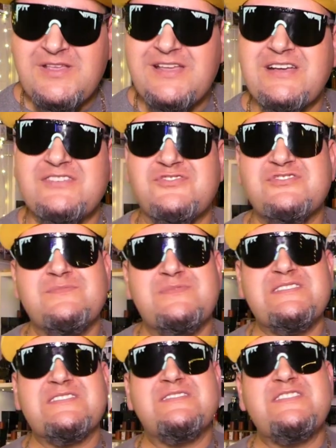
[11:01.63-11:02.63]
because there's some
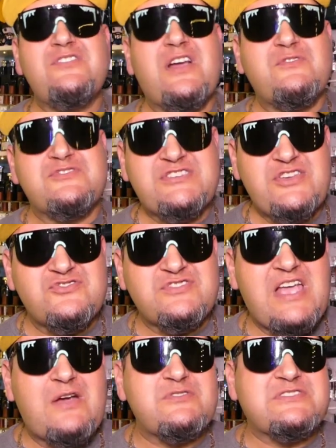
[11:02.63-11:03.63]
discontinued Aqua Gios
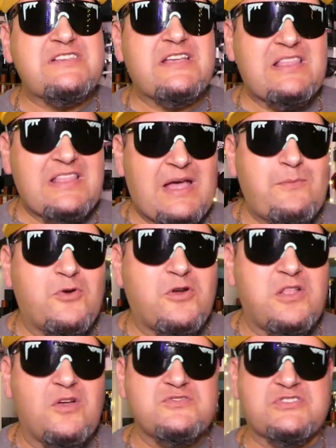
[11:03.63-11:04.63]
now. We're seeing a lot more
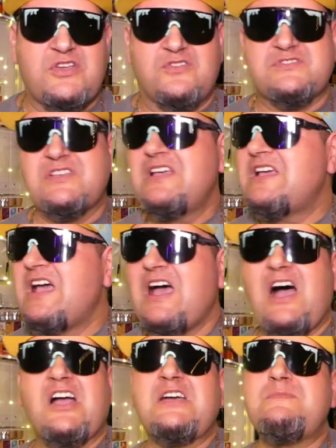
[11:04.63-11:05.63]
clones of those.
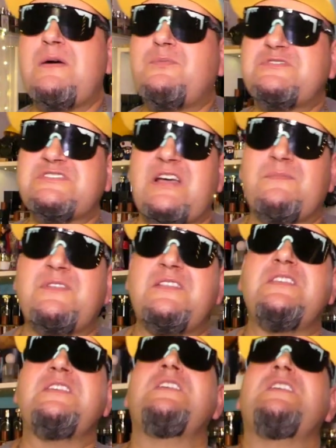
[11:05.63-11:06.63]
I'll come up with something.